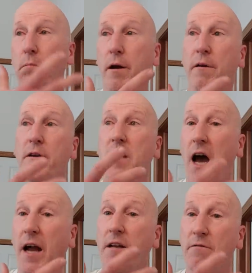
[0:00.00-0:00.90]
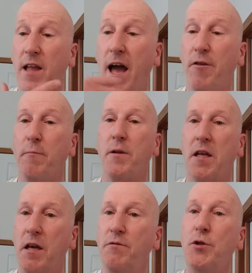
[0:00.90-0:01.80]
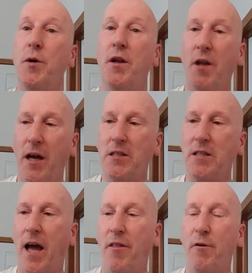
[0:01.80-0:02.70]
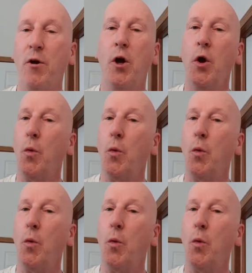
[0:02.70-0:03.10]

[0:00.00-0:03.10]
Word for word: beard kind of lather, but it gives you a nice lather